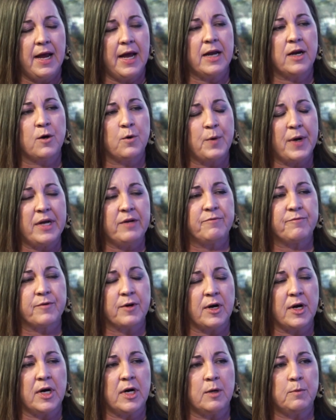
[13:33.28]
And away
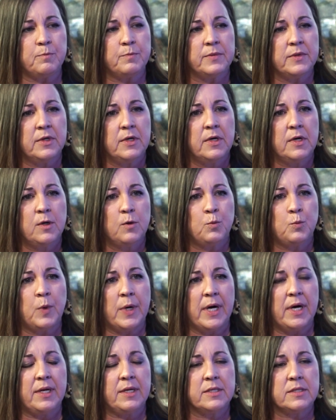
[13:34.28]
from
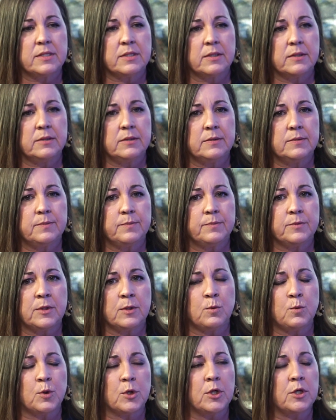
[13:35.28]
what the
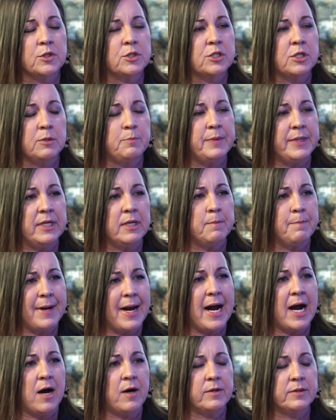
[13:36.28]
world should be
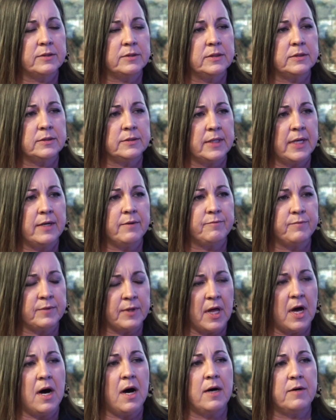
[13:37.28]
about, of
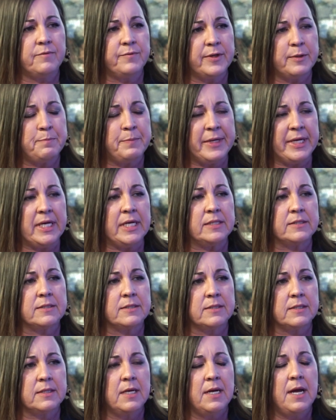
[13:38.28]
love and
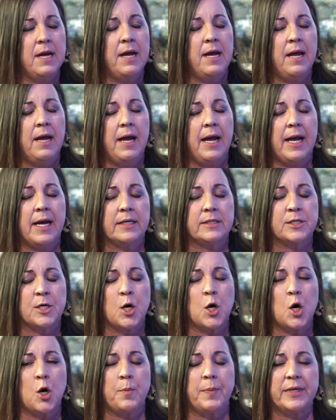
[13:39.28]
peace and
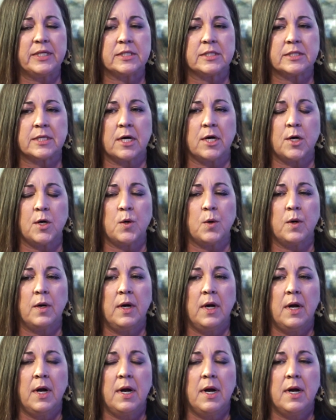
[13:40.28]
hope. And so,
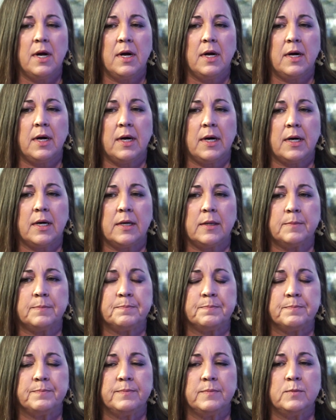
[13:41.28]

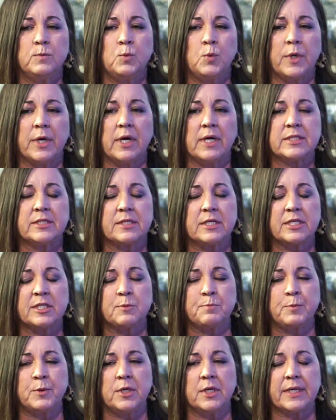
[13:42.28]
whereas this
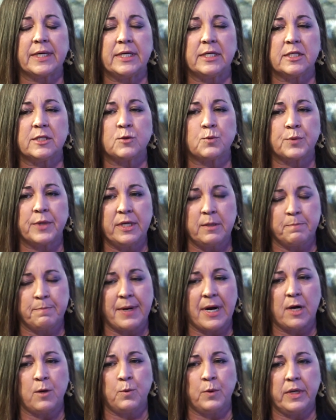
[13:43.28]
book is written
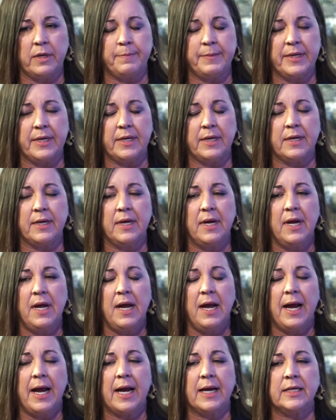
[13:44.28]
by women
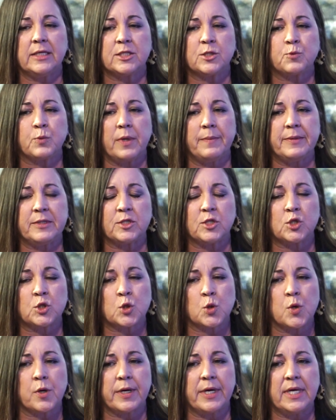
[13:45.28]
and it's women's
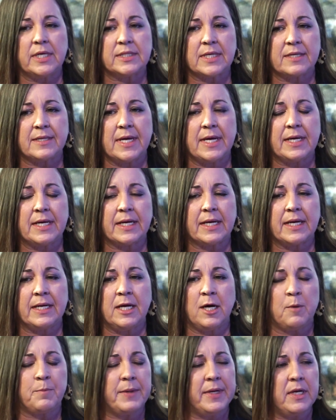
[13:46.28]
stories, I think it can
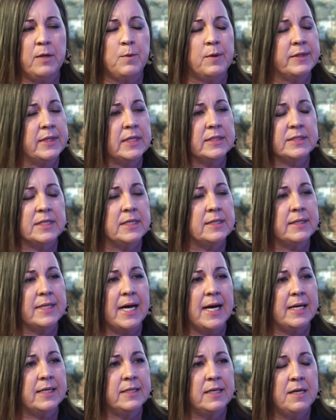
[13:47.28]
help anyone that's in
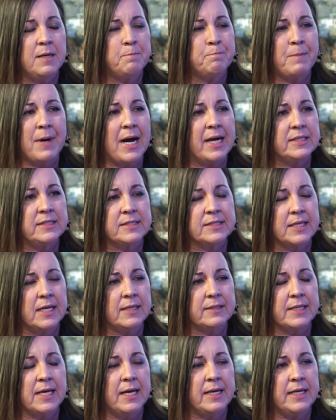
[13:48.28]
that
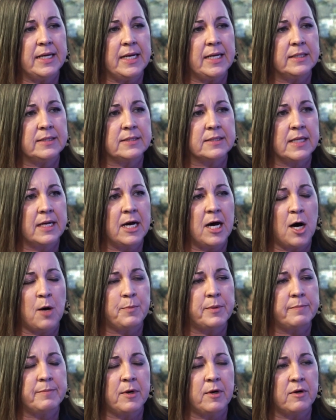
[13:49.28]
mindset that needs the help
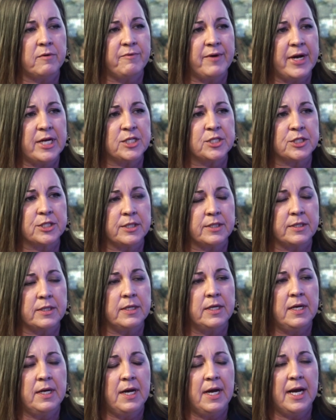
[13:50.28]
and motivation
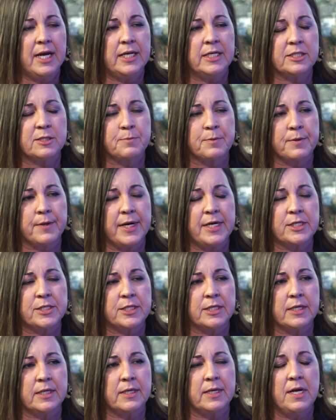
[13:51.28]
and
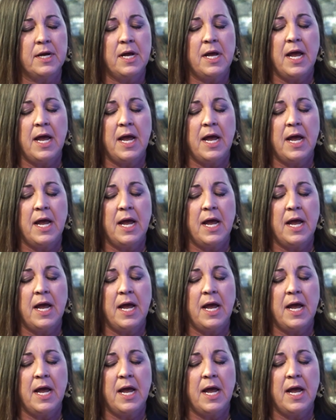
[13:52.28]
inspiration.